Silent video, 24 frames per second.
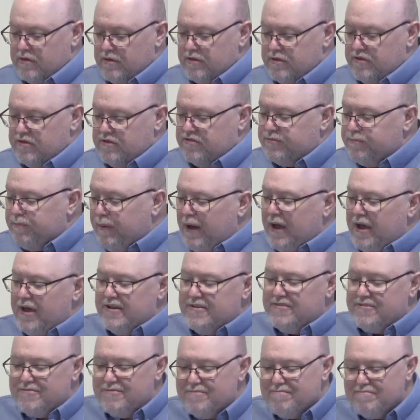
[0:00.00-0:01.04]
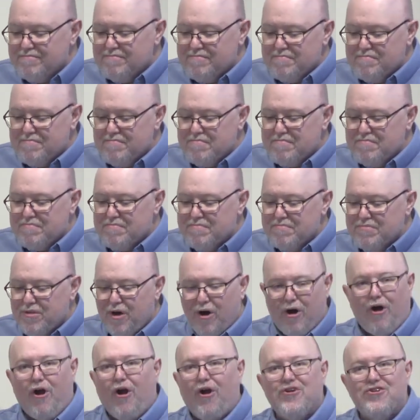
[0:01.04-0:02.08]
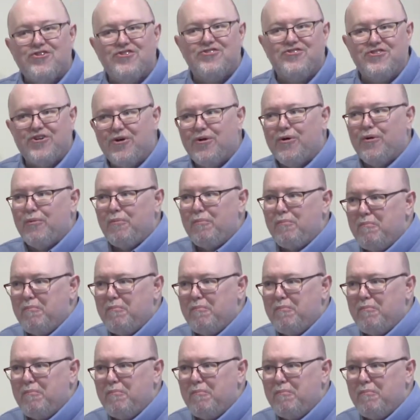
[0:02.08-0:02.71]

Despite the harsh tone